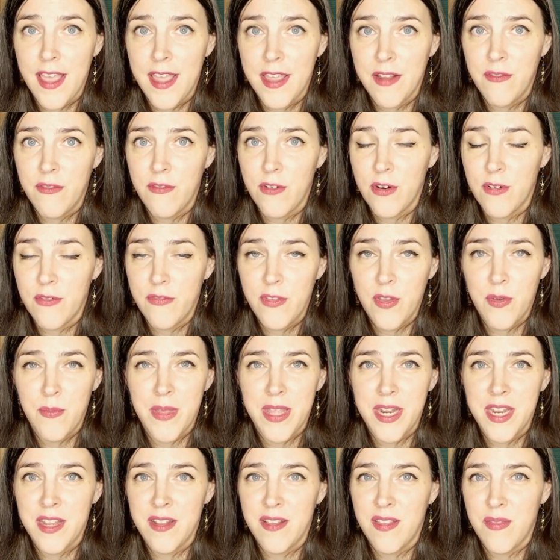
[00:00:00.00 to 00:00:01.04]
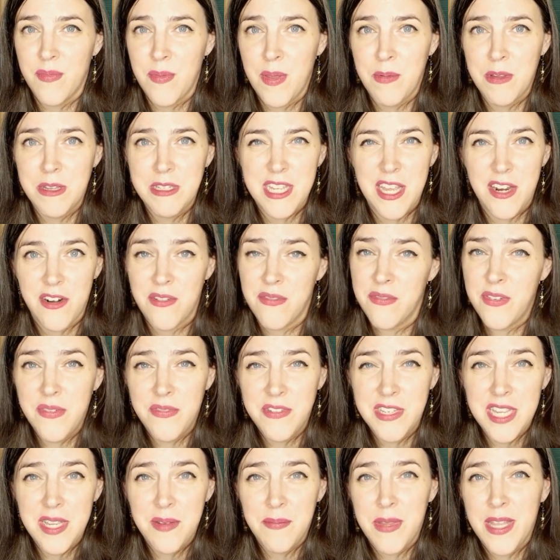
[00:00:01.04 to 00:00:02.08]
for a few minutes, maybe 10 or
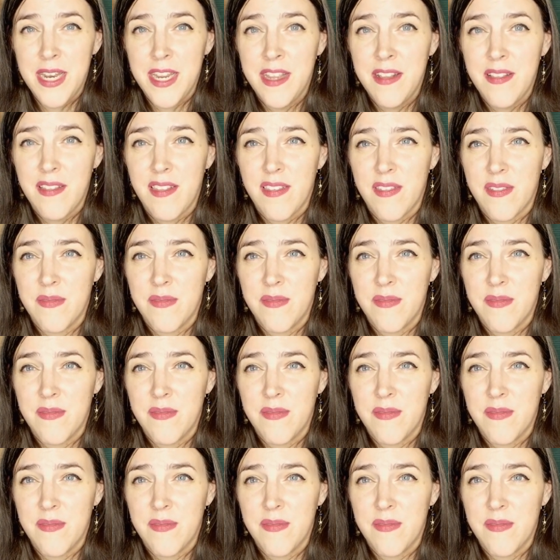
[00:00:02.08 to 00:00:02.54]
15 minutes.